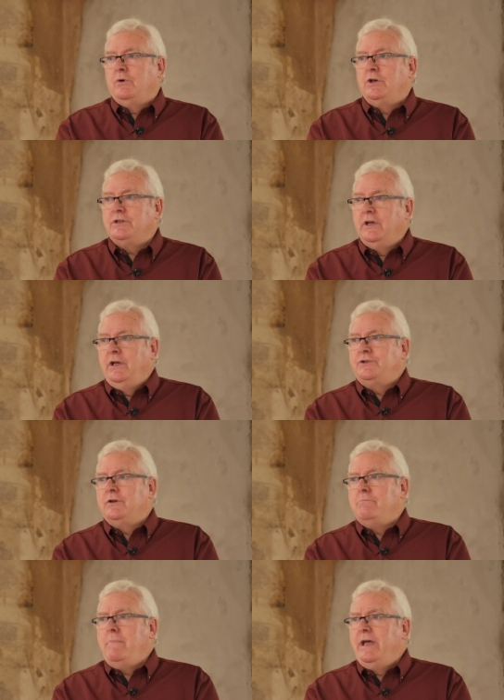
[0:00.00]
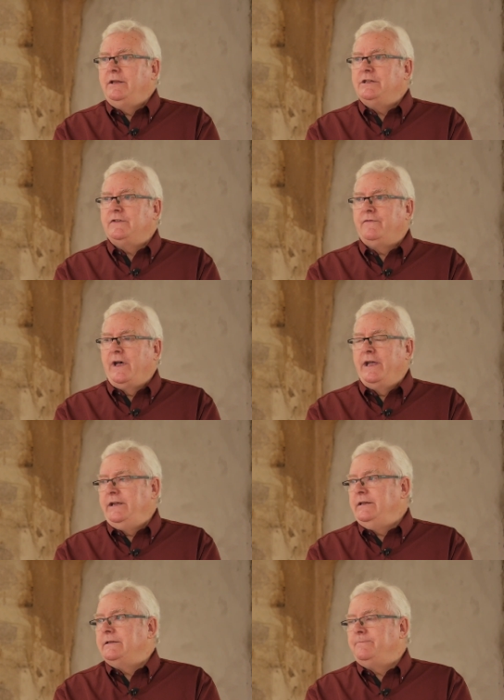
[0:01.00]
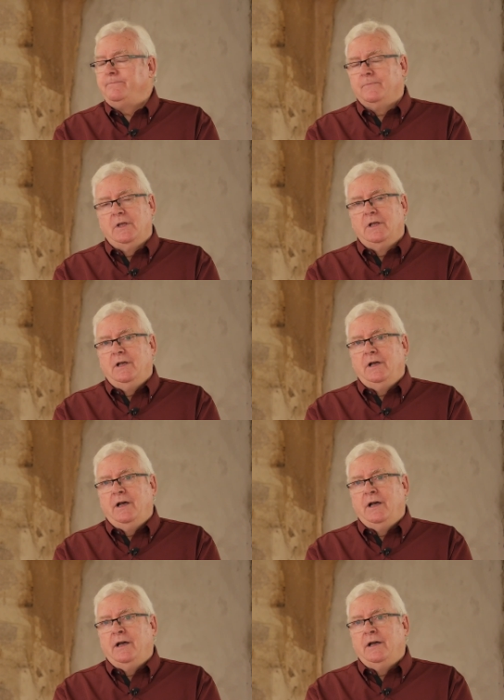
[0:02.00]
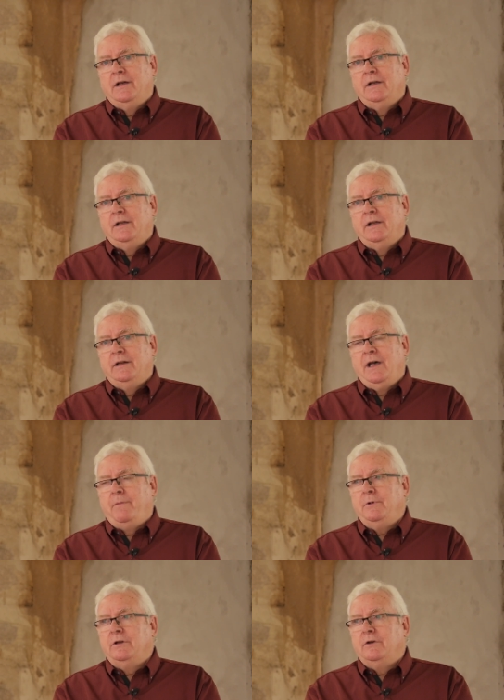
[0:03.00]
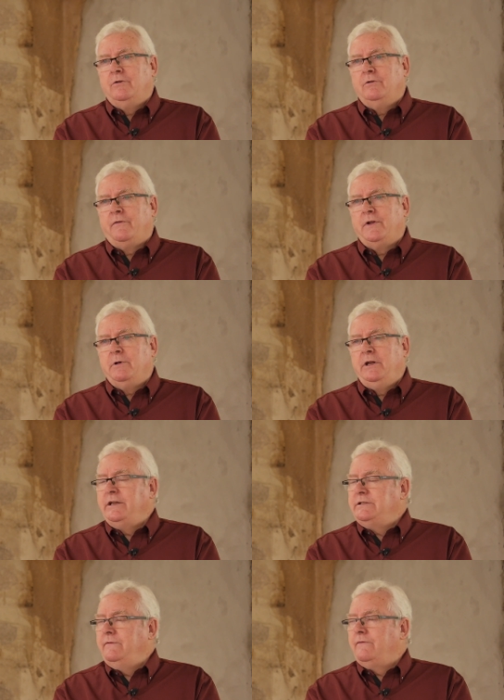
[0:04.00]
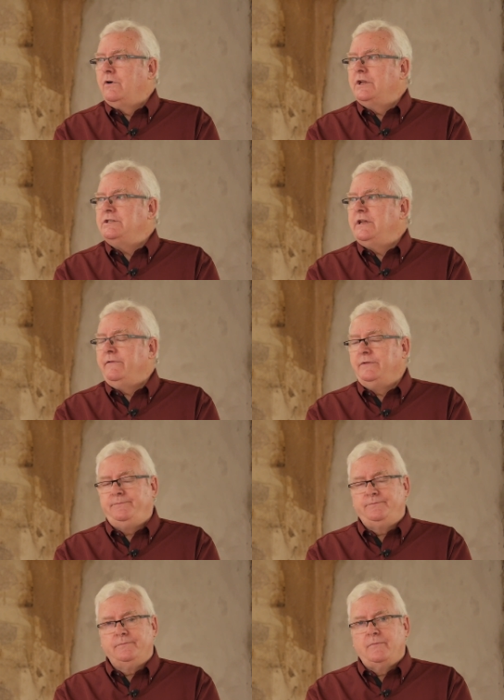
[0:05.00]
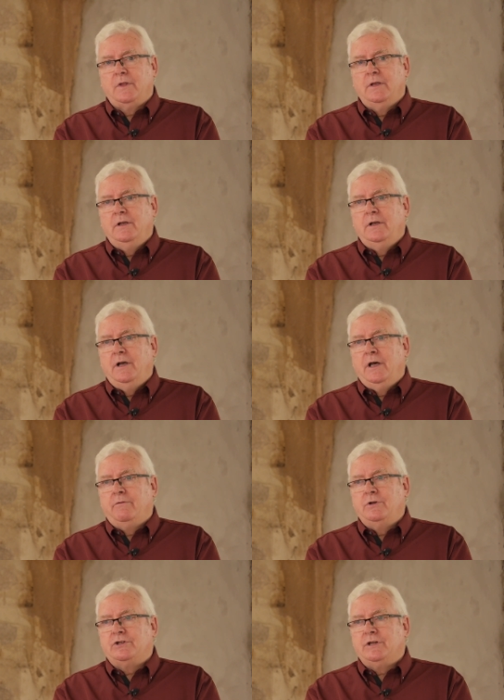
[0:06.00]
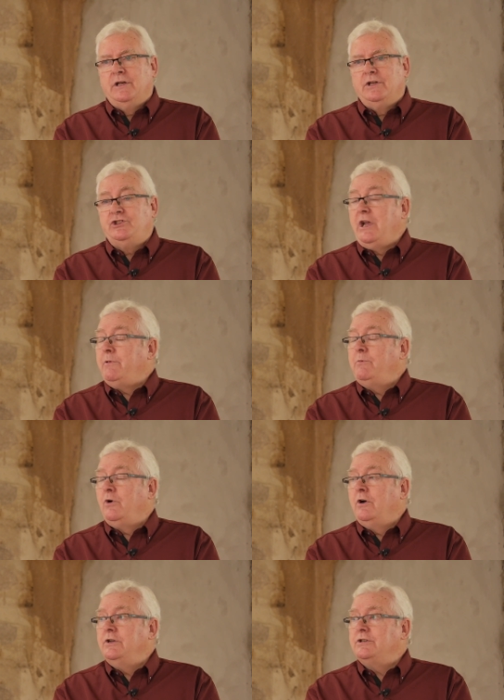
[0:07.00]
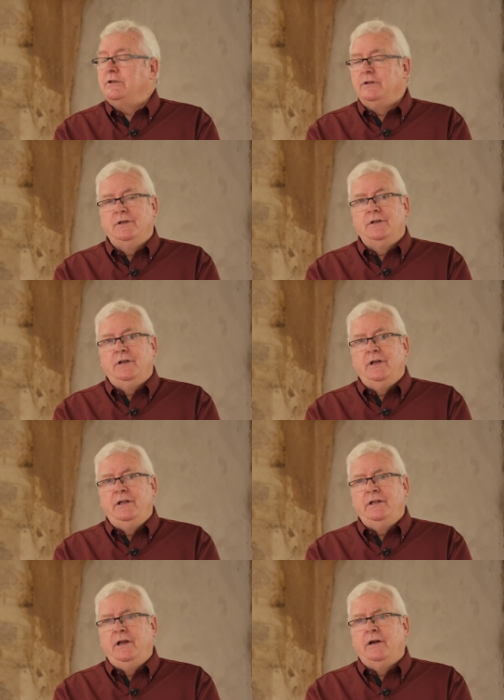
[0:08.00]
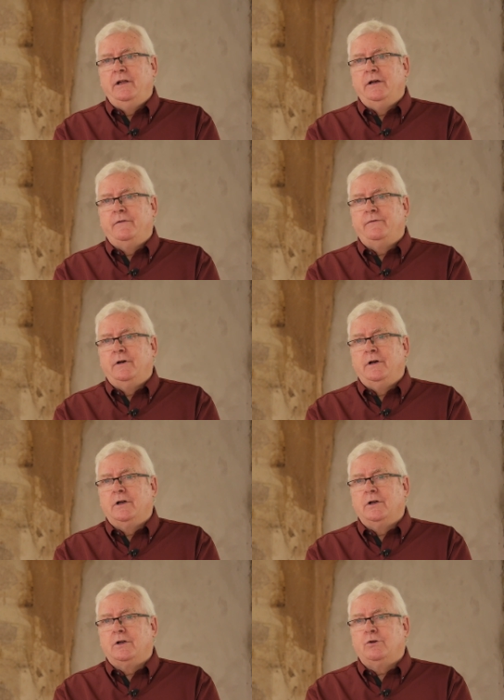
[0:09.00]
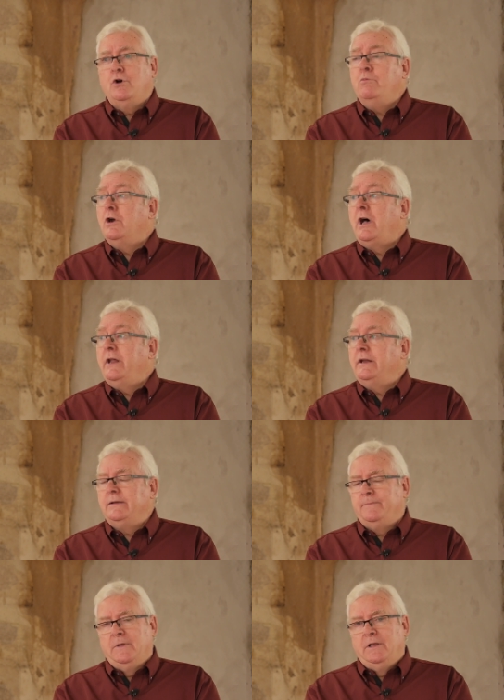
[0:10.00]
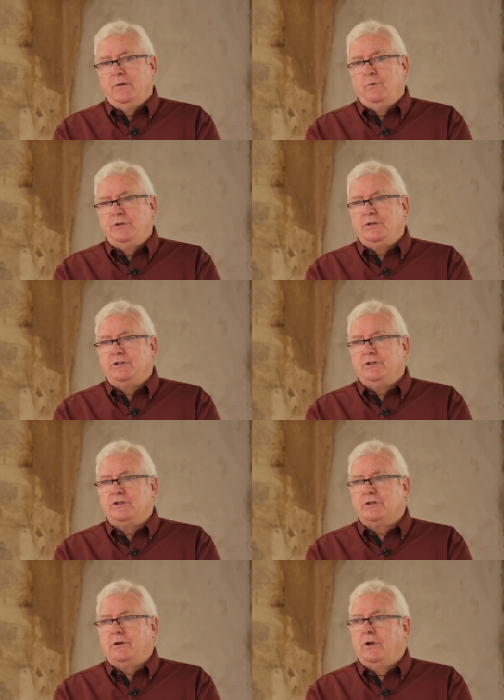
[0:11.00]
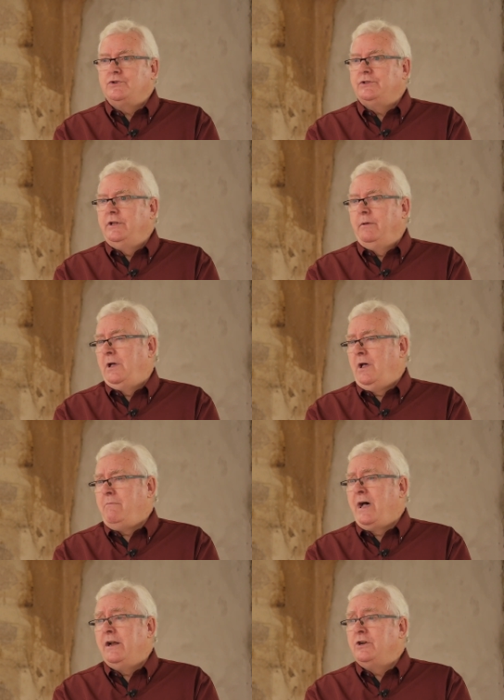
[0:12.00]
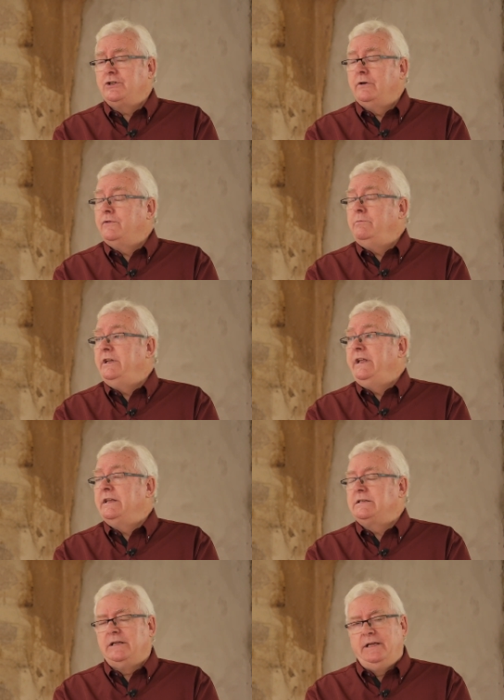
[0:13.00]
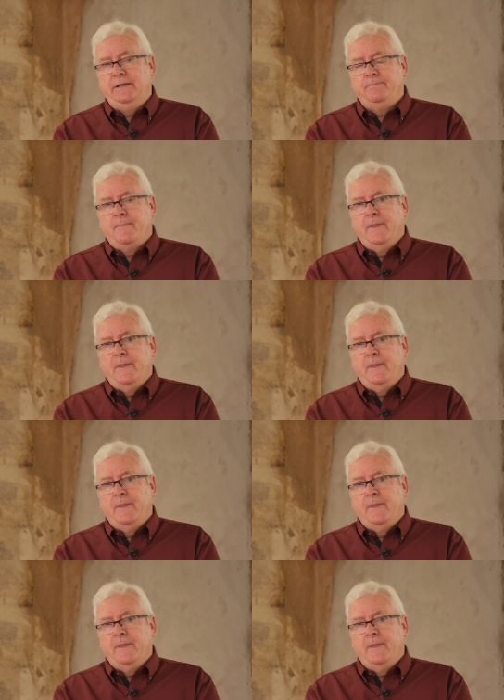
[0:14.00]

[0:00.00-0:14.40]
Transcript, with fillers: was a tremendous find. Uh, it happened roughly about 1947, and it was uh, shepherd boys in the area of uh, Qumran, which is just close to the, a mile or so from the Dead Sea.